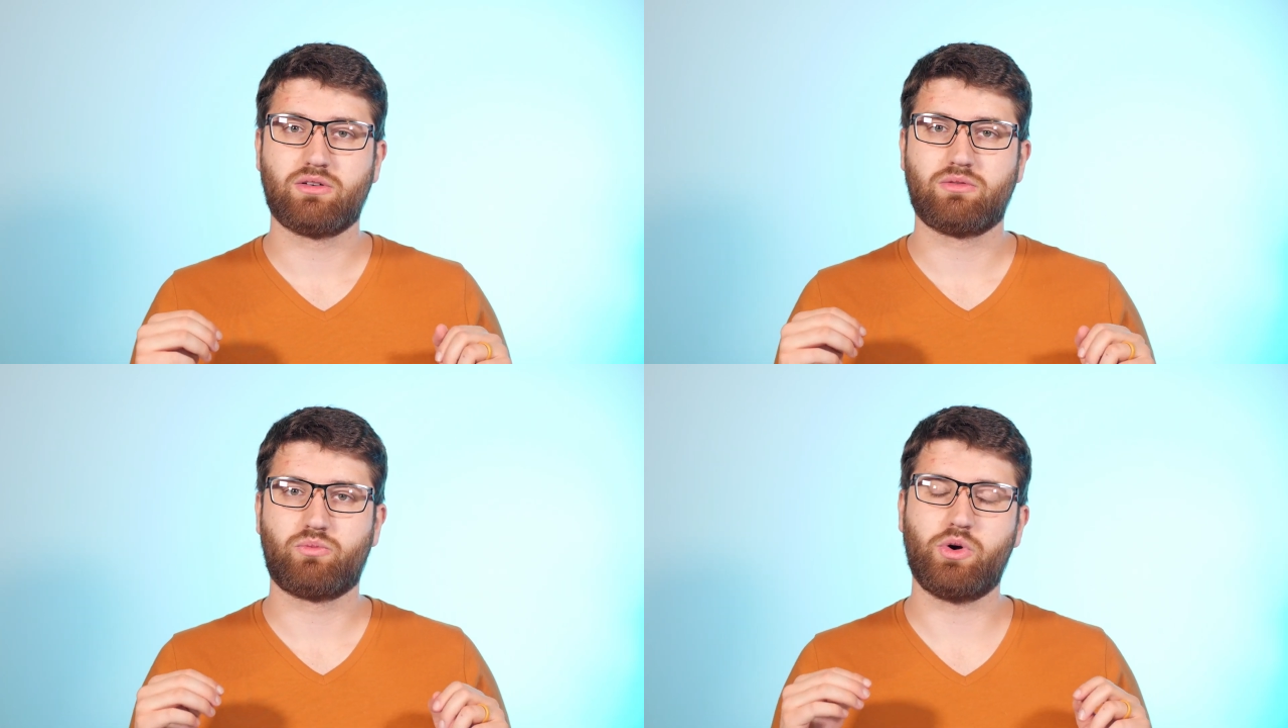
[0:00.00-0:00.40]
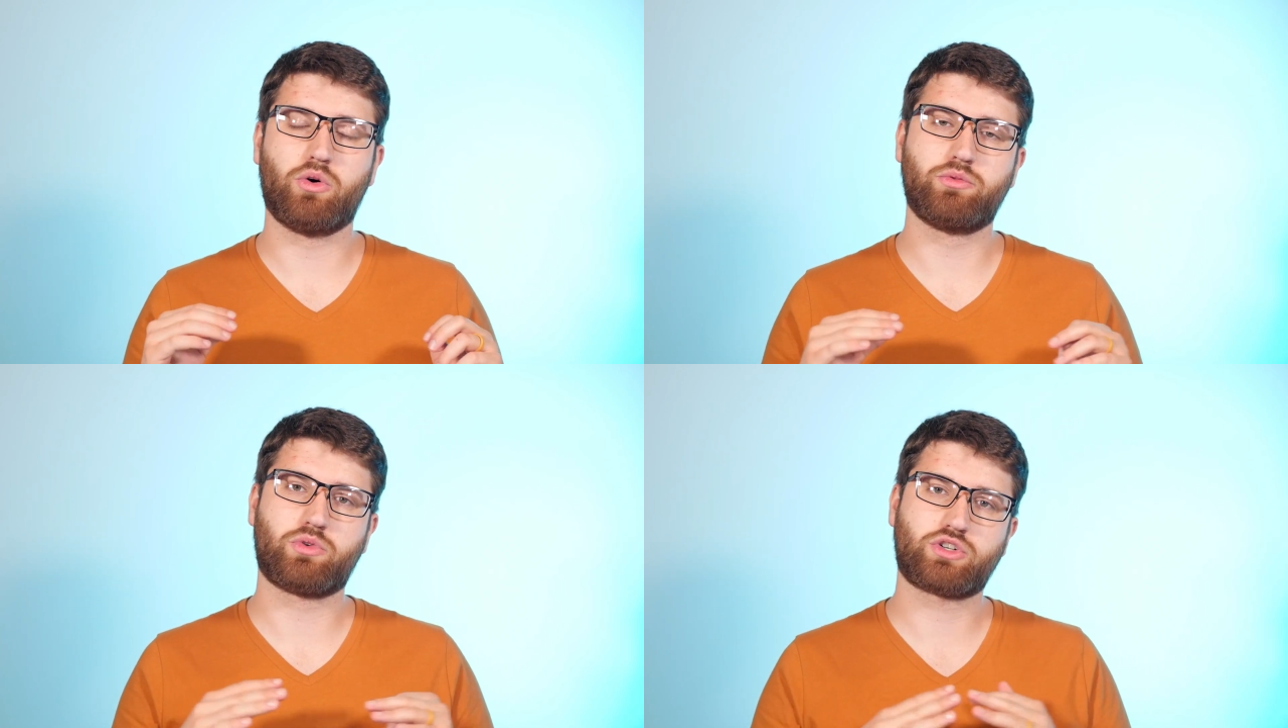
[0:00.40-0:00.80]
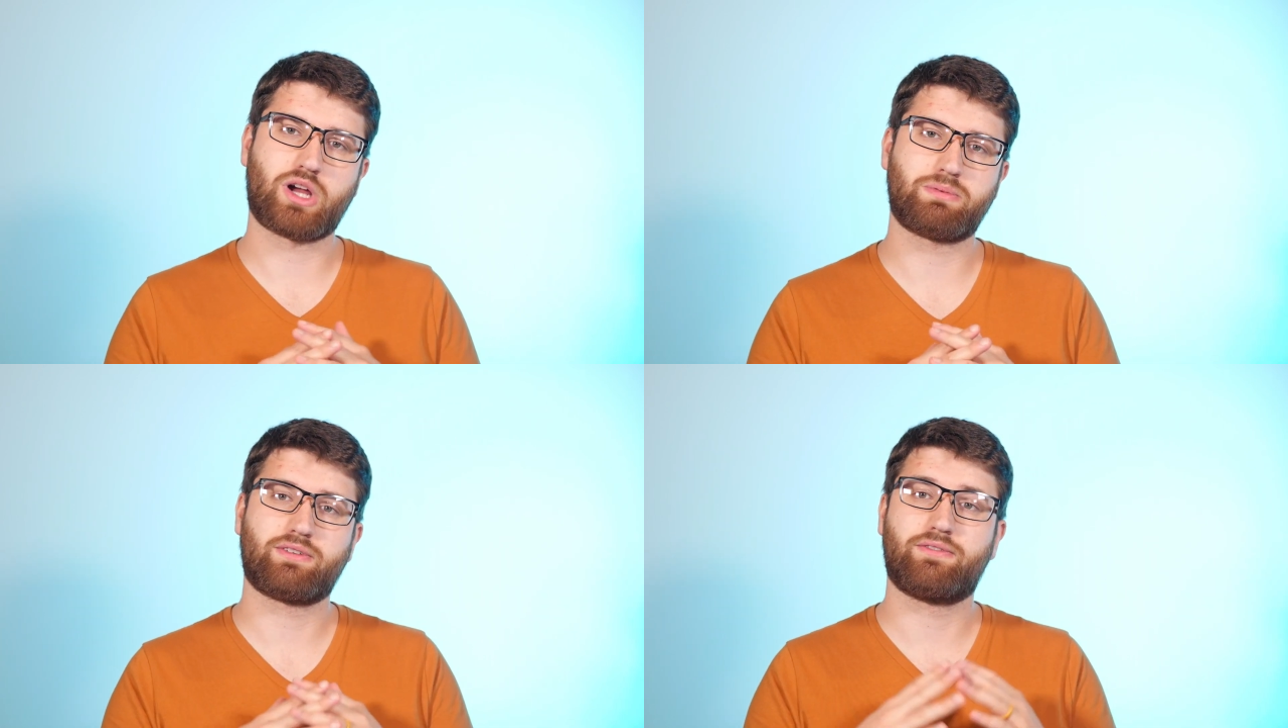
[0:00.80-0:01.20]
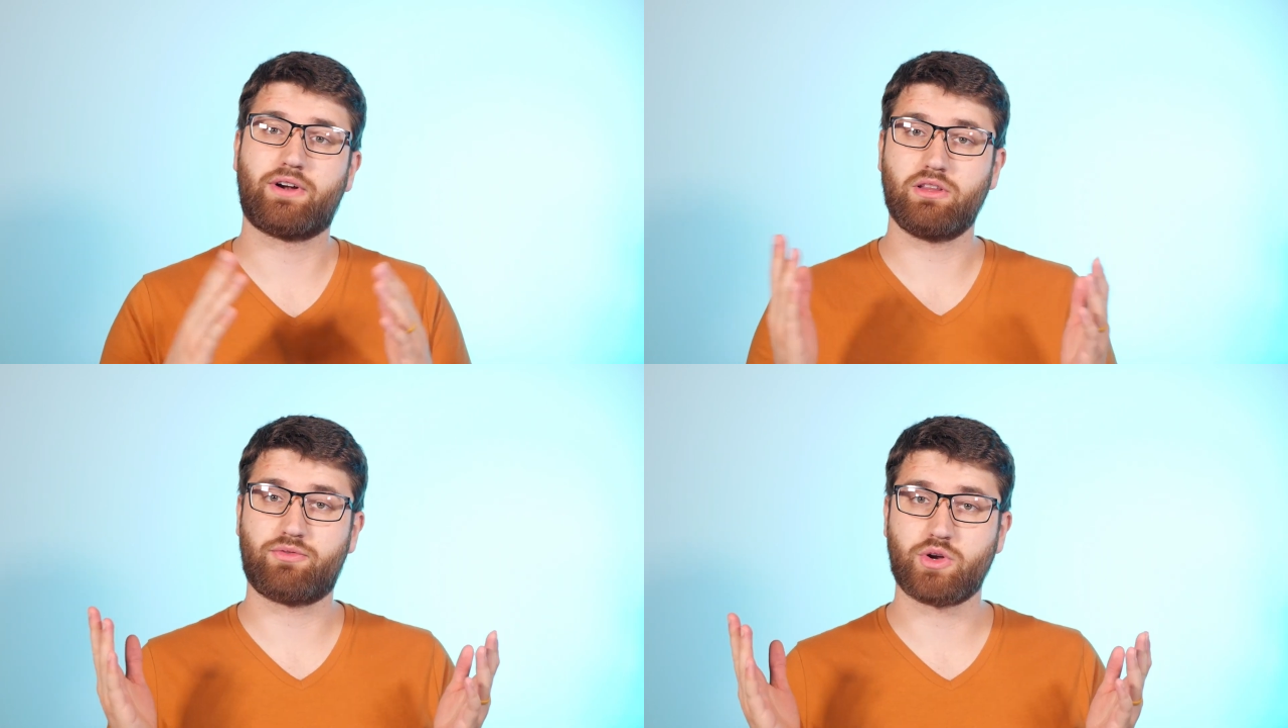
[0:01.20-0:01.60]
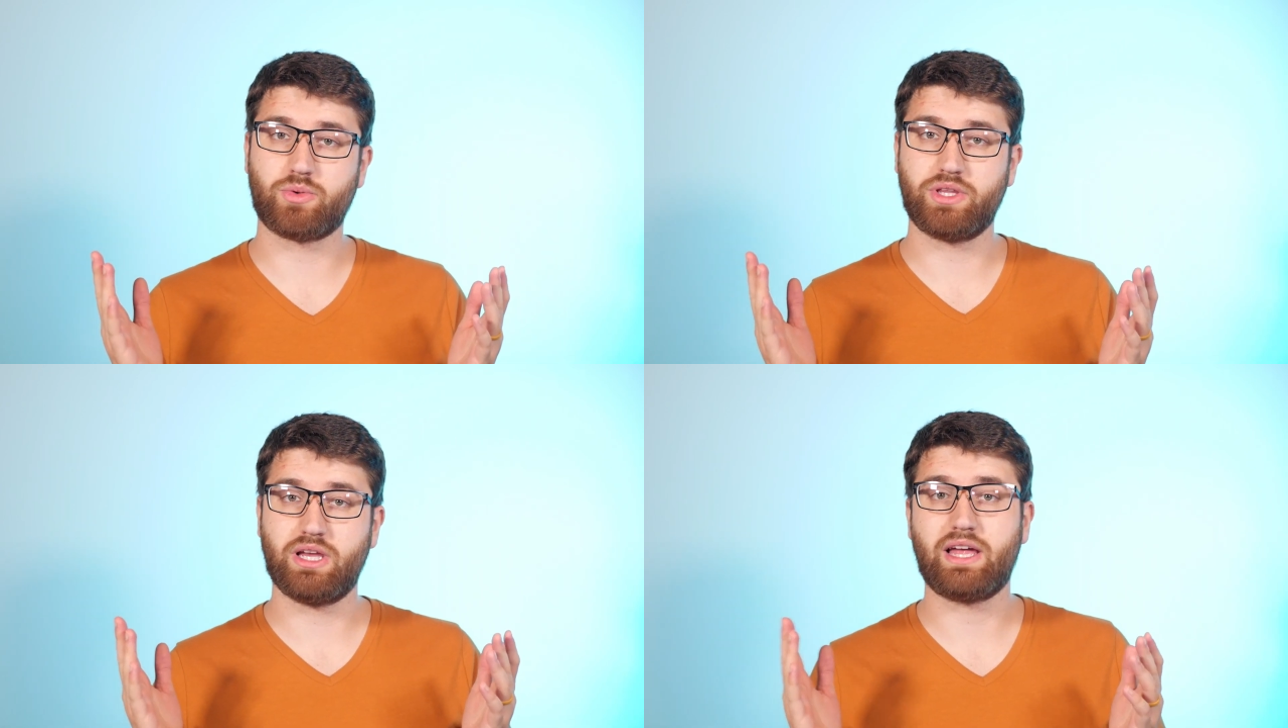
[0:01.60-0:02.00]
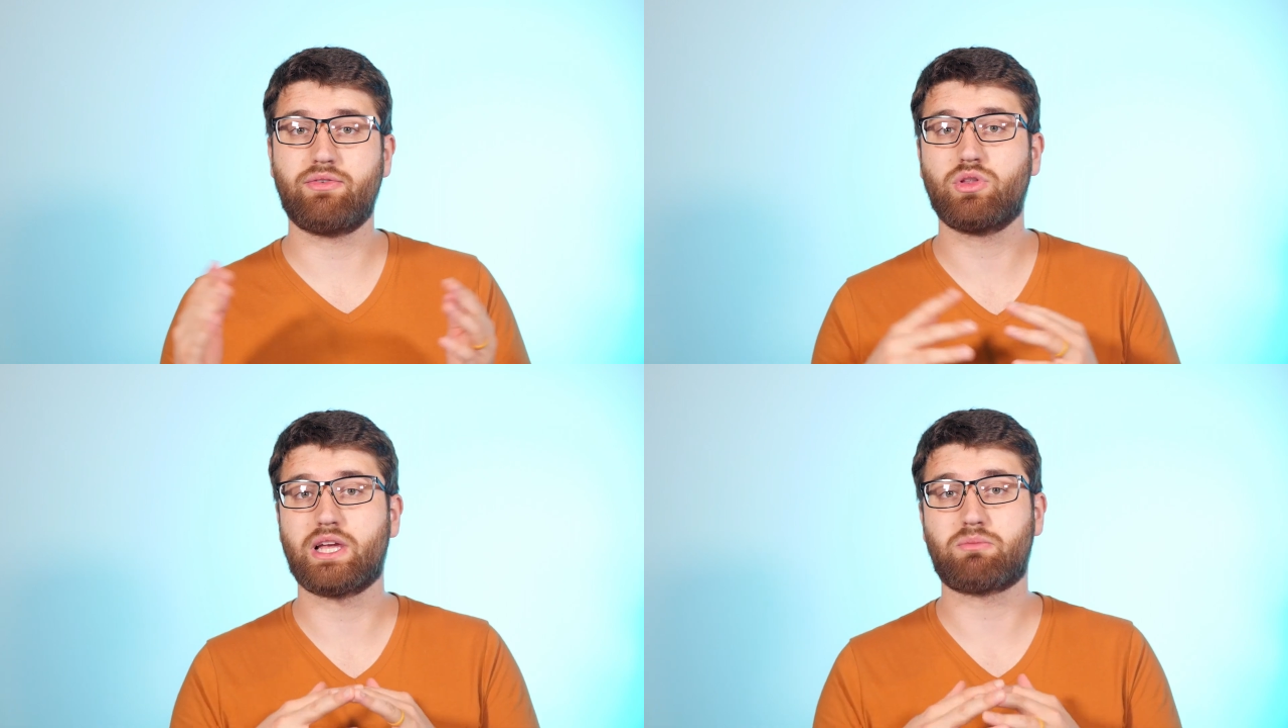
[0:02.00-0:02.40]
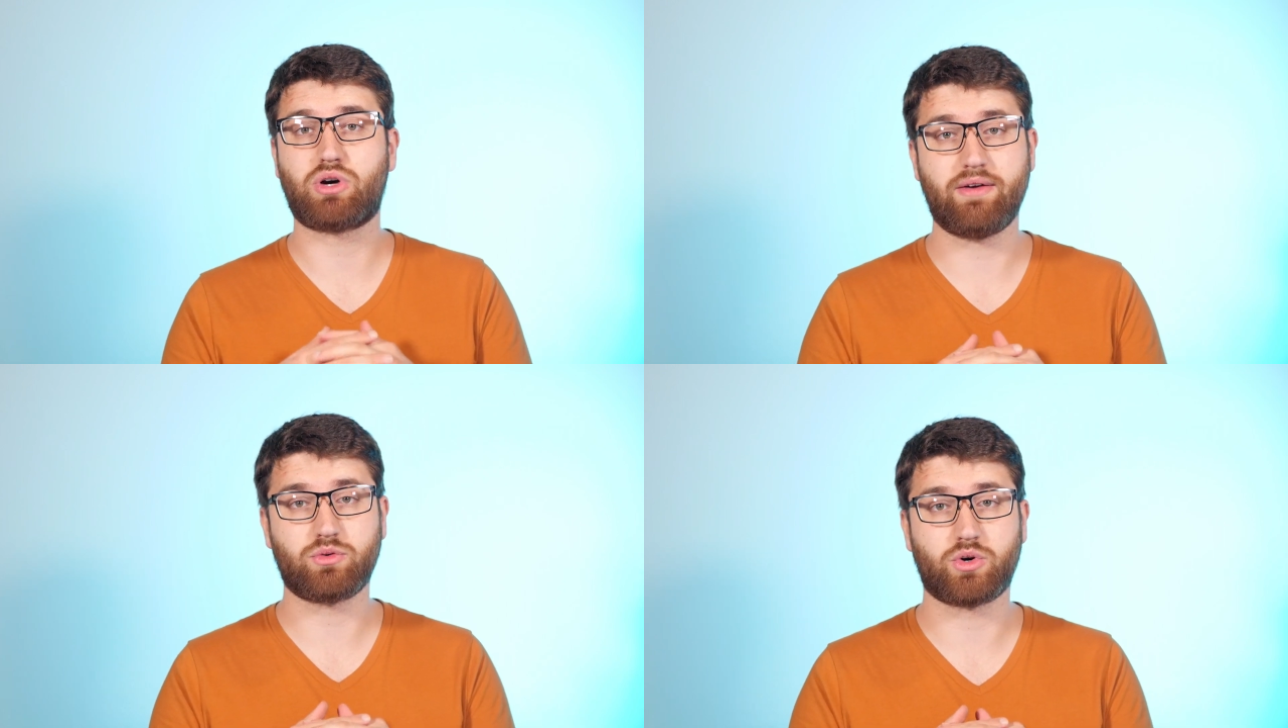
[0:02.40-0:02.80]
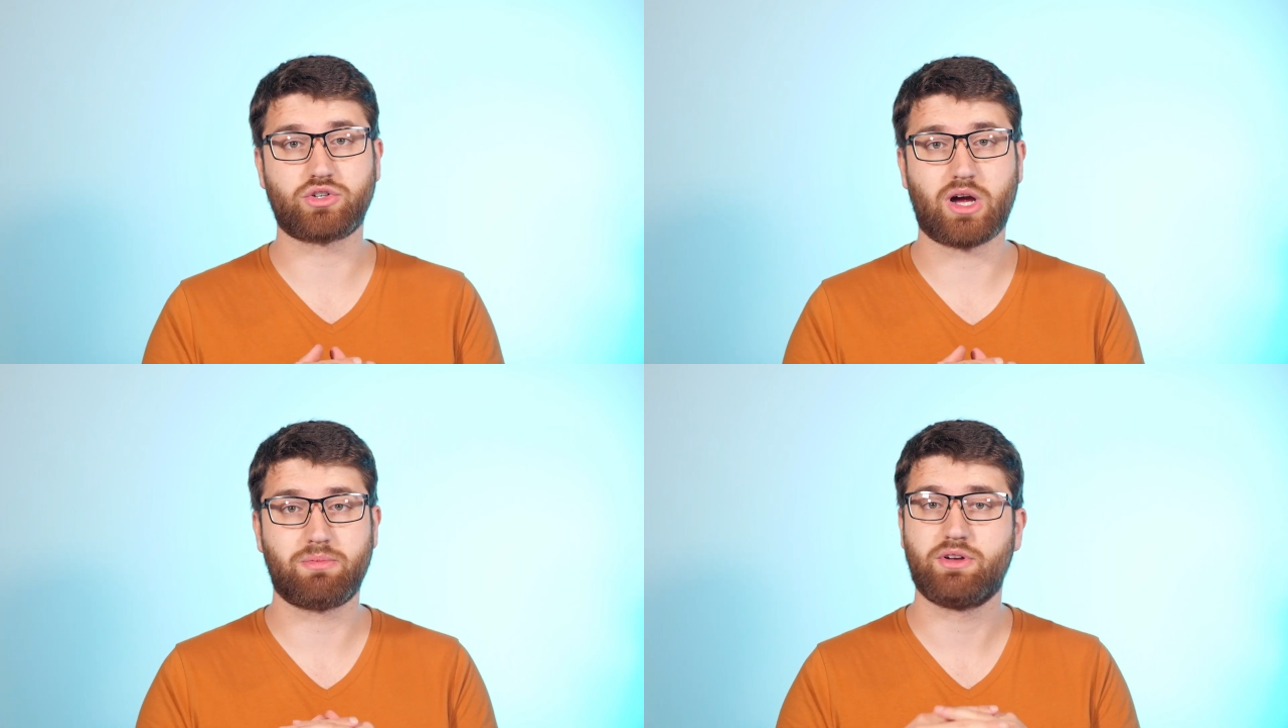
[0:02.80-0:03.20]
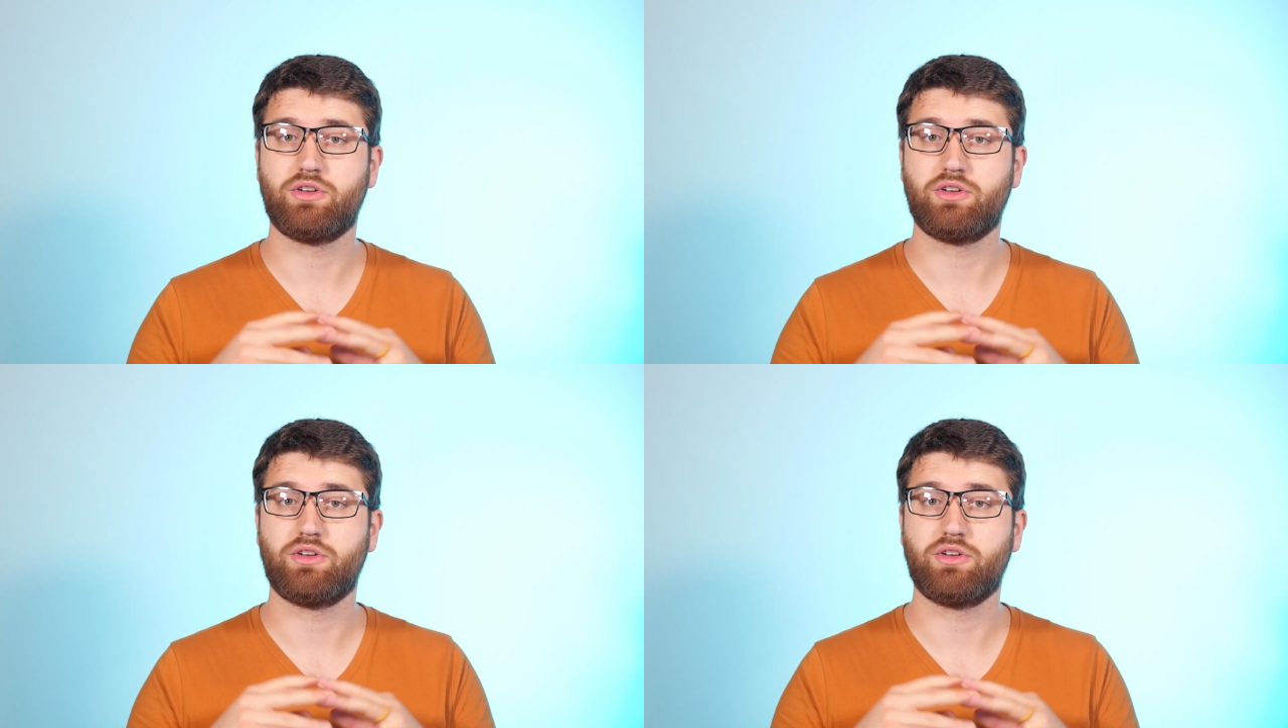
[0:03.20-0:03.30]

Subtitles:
We hold workshops fairly frequently, and if you'd like a private workshop,